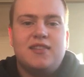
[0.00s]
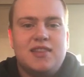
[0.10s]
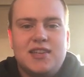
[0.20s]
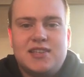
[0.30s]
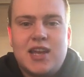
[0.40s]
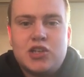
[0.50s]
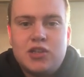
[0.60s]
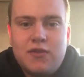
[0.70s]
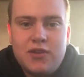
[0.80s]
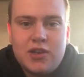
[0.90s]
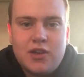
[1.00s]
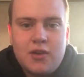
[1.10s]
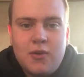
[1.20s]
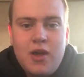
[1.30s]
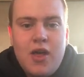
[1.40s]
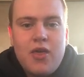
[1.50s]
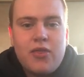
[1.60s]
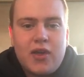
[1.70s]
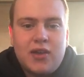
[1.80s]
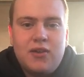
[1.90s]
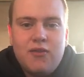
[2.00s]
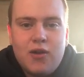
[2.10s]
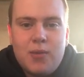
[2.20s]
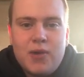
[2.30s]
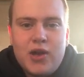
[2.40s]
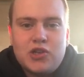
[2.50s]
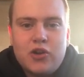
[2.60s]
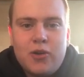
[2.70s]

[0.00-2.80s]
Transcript: it to this section of the video, thank you very much.